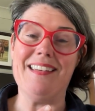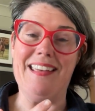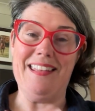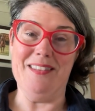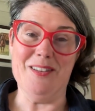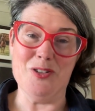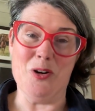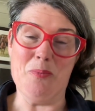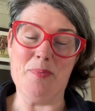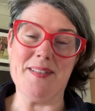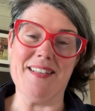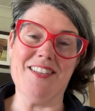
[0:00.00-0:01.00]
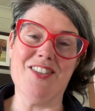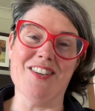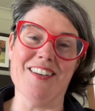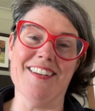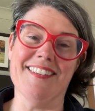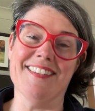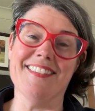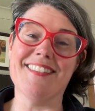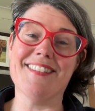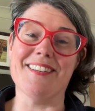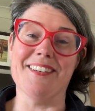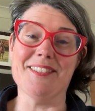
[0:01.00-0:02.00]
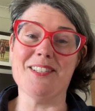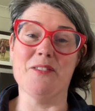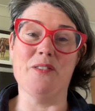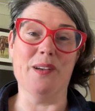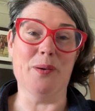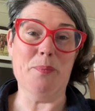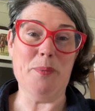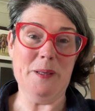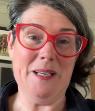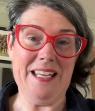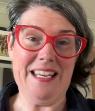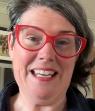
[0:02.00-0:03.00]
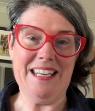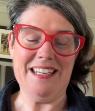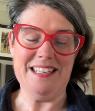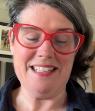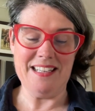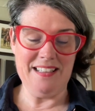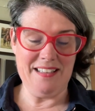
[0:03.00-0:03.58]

in the job position starts to feel bullied.